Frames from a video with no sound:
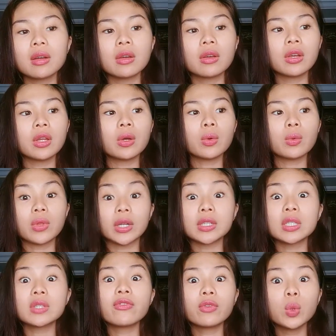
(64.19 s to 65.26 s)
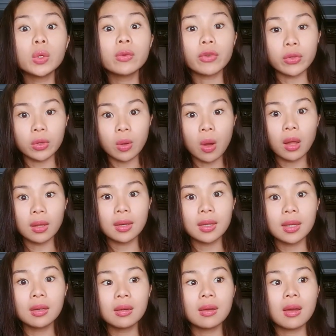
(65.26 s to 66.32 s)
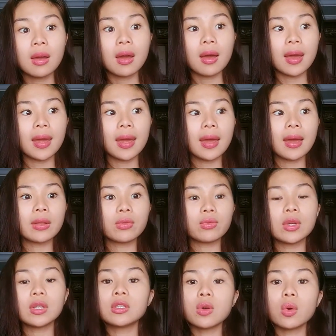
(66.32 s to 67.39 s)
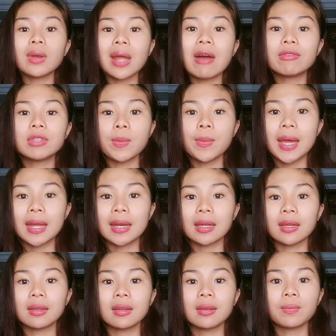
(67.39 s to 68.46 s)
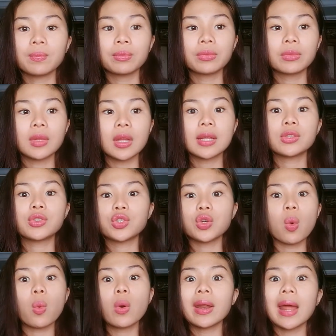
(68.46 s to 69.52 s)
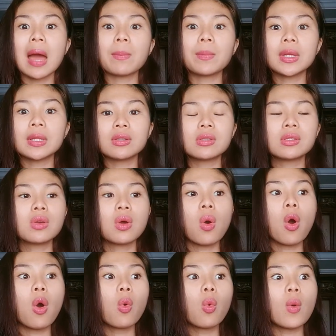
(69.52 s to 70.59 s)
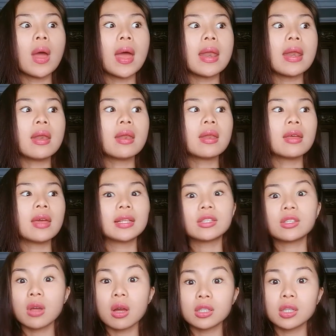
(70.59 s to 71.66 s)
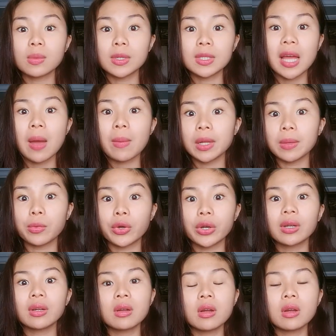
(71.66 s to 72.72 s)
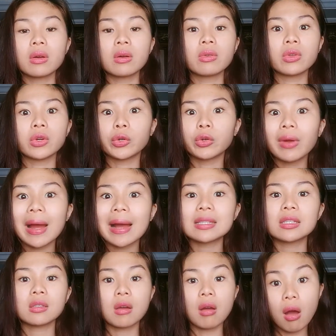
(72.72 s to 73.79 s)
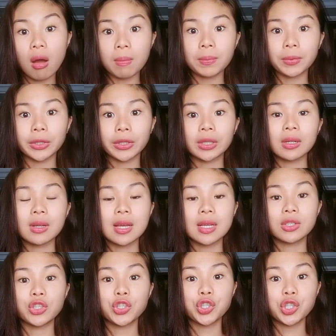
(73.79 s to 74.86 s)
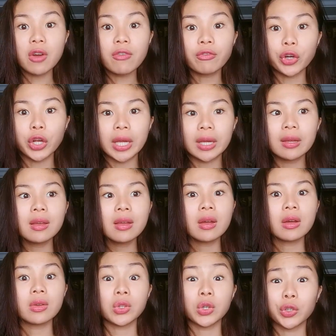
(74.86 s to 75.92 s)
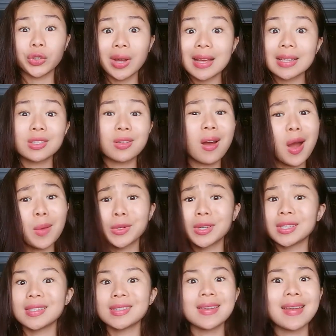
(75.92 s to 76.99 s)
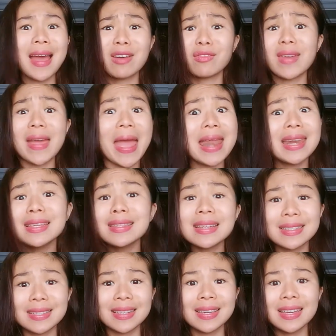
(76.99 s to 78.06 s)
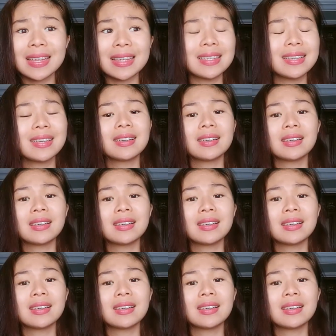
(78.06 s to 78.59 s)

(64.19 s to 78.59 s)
there's food for the colony and they don't have to panic. And so what happens when it's not summertime anymore? The grasshopper is suffering. The grasshopper doesn't have anything to eat,